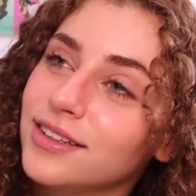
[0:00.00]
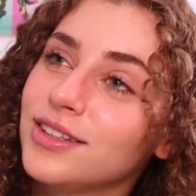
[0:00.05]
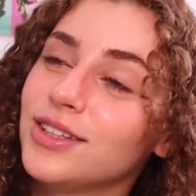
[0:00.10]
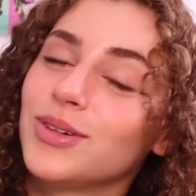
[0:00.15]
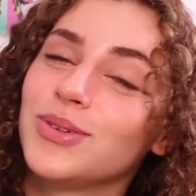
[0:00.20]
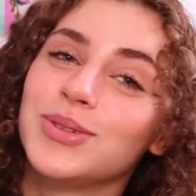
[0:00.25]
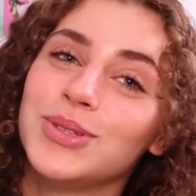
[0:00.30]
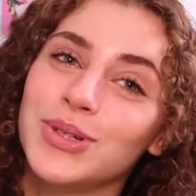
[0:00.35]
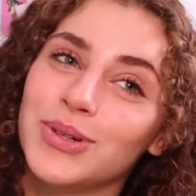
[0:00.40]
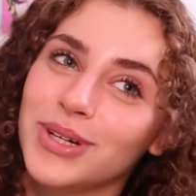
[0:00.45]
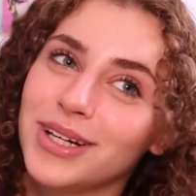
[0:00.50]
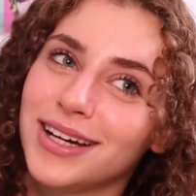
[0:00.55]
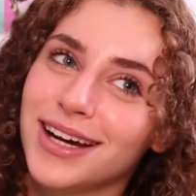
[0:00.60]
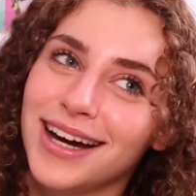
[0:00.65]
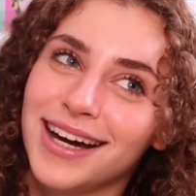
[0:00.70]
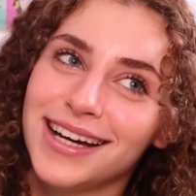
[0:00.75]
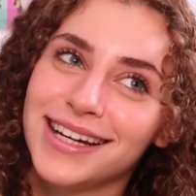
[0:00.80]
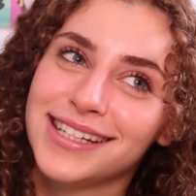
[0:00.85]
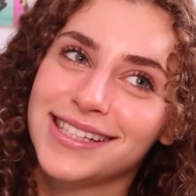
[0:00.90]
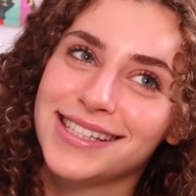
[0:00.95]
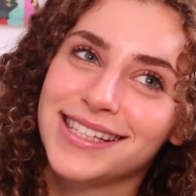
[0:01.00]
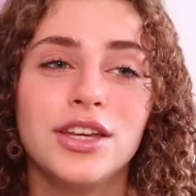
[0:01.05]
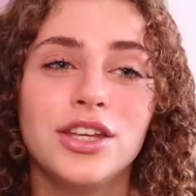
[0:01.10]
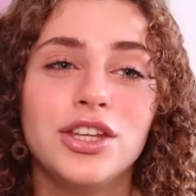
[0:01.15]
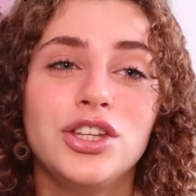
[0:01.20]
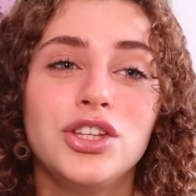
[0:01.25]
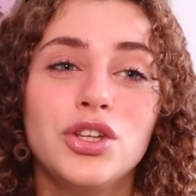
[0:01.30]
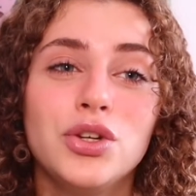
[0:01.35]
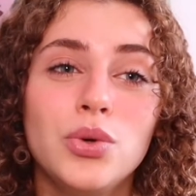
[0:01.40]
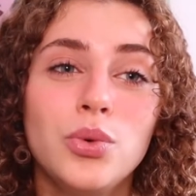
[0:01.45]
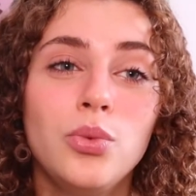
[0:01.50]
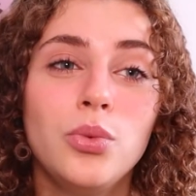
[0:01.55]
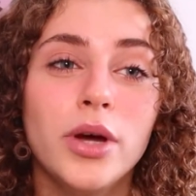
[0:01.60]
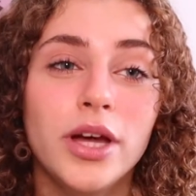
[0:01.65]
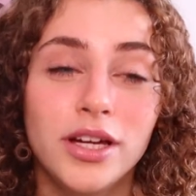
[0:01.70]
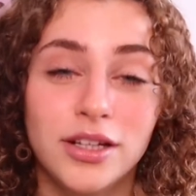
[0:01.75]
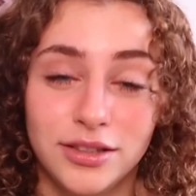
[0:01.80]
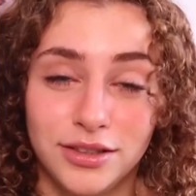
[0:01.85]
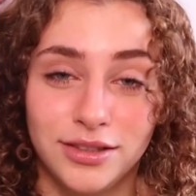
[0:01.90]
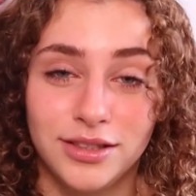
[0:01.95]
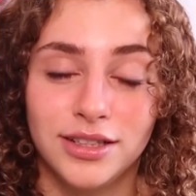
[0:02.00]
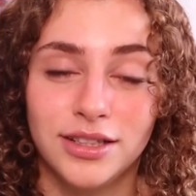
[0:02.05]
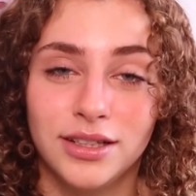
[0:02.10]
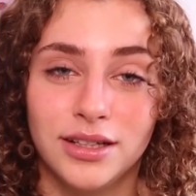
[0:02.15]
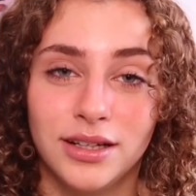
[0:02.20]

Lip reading: Don't do it, guys. You will